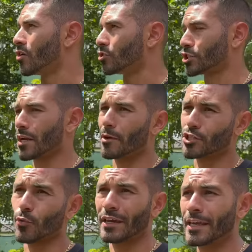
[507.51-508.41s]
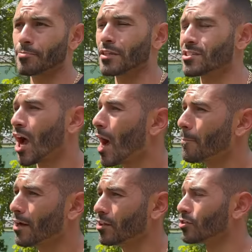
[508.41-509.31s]
We just gotta make sure we keep the
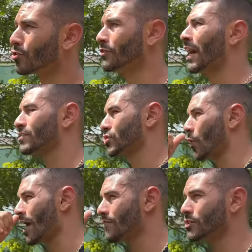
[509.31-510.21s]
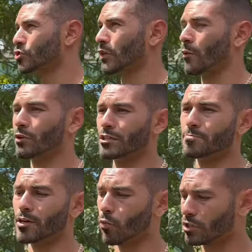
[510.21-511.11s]
top a little not so heavy so that when these
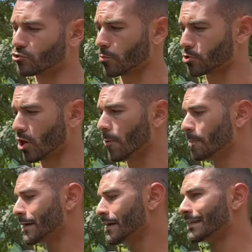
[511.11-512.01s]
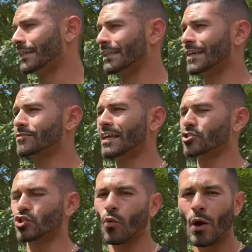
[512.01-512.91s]
big windstorms come, the leaves get
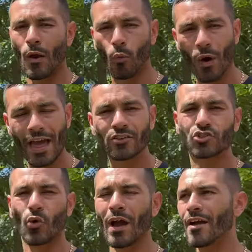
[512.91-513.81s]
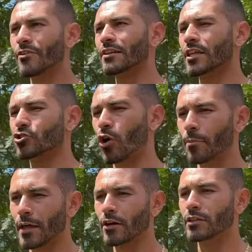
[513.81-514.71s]
so wet, so heavy, they
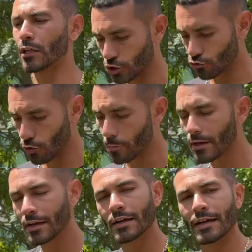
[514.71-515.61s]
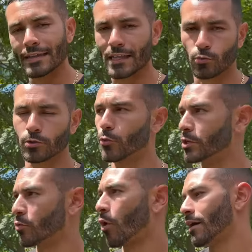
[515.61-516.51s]
drop down, they droop, and that's the
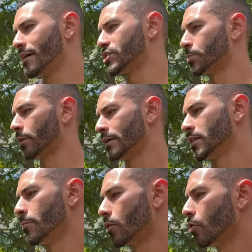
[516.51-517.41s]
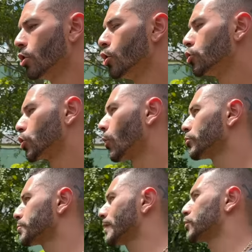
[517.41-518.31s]
reason why it's split in the middle. So we'll
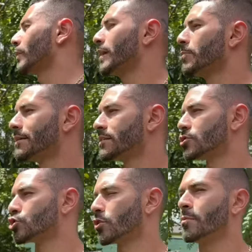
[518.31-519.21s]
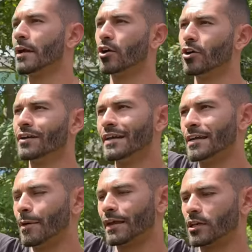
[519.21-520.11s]
just make sure we keep it nice and trim and good and
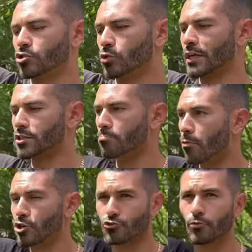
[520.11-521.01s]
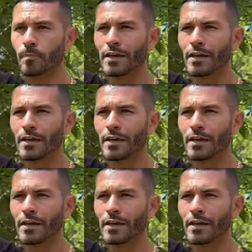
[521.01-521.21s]
make it into a nice mushroom